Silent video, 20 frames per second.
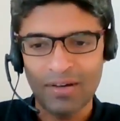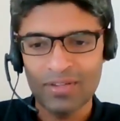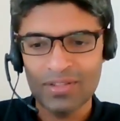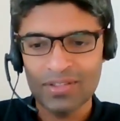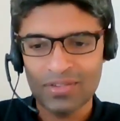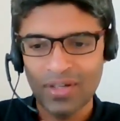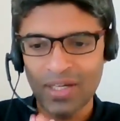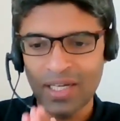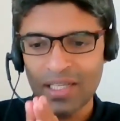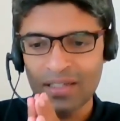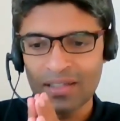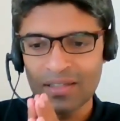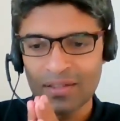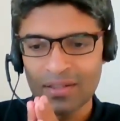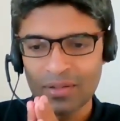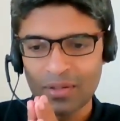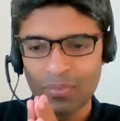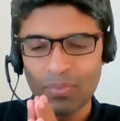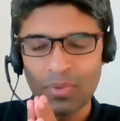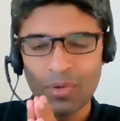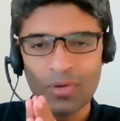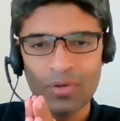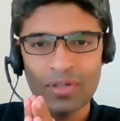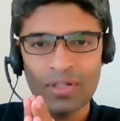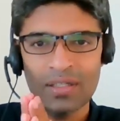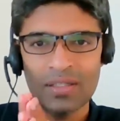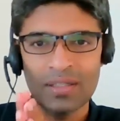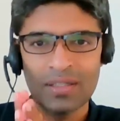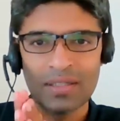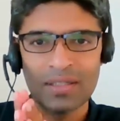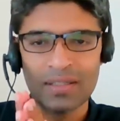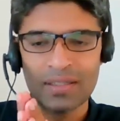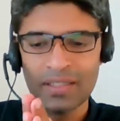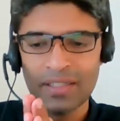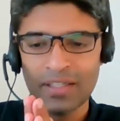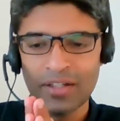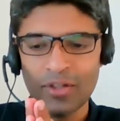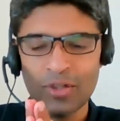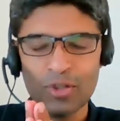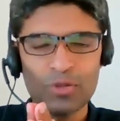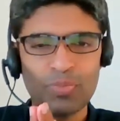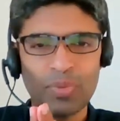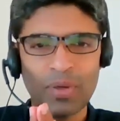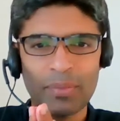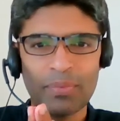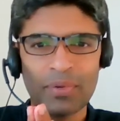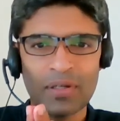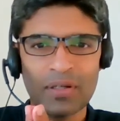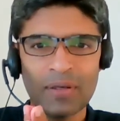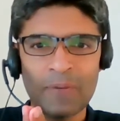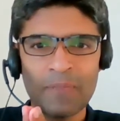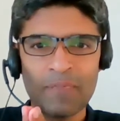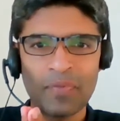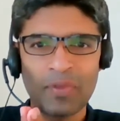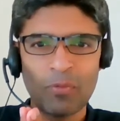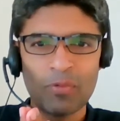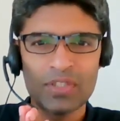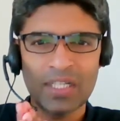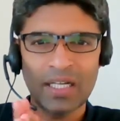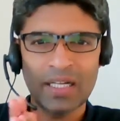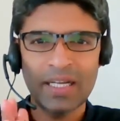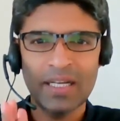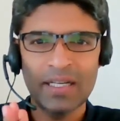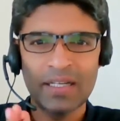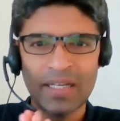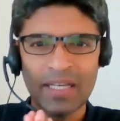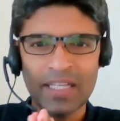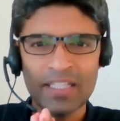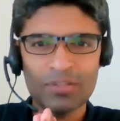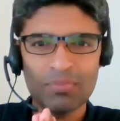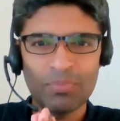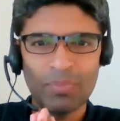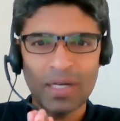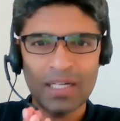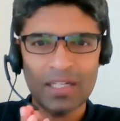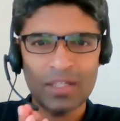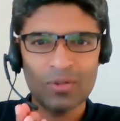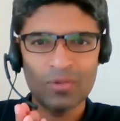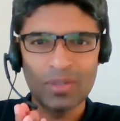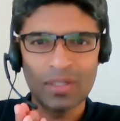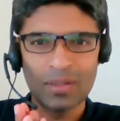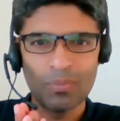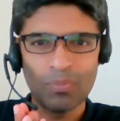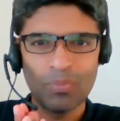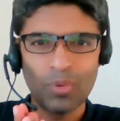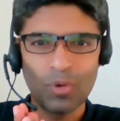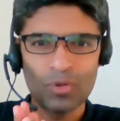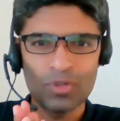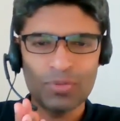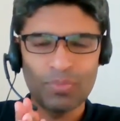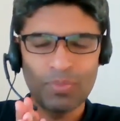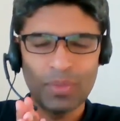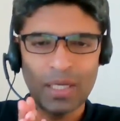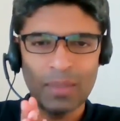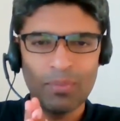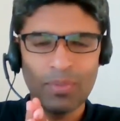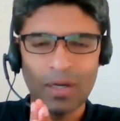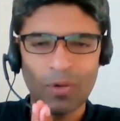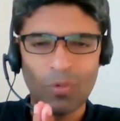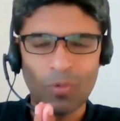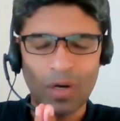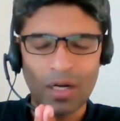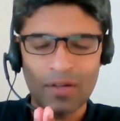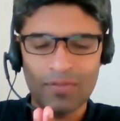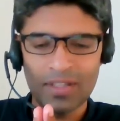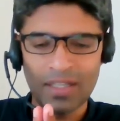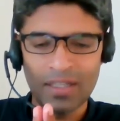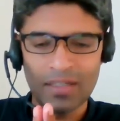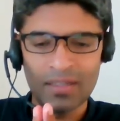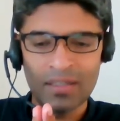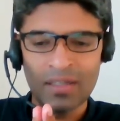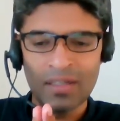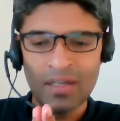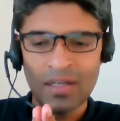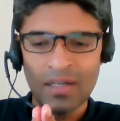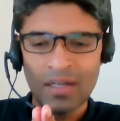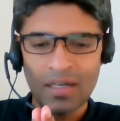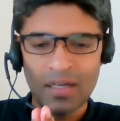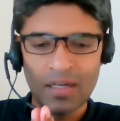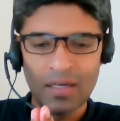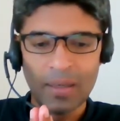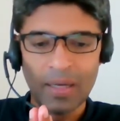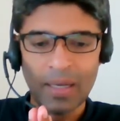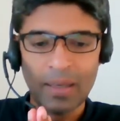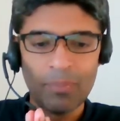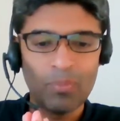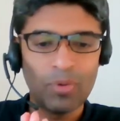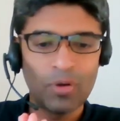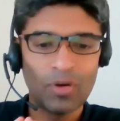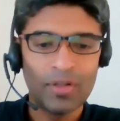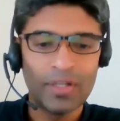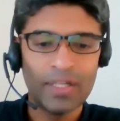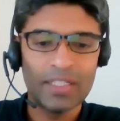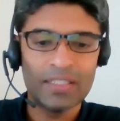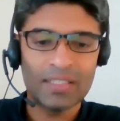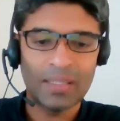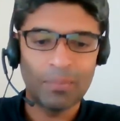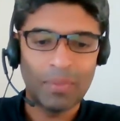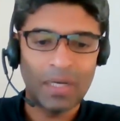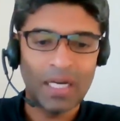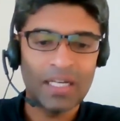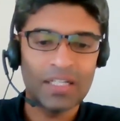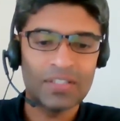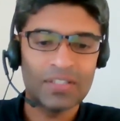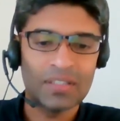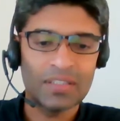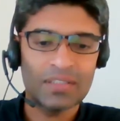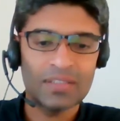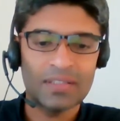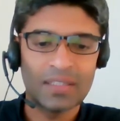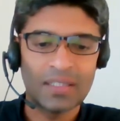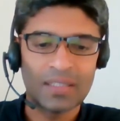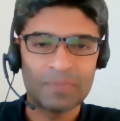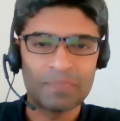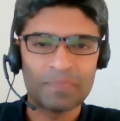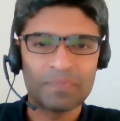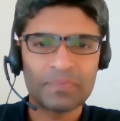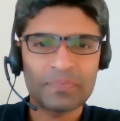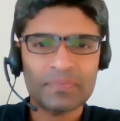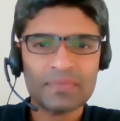I was reading a report in a newspaper, which again links back to a post made by one of their employees and managers, that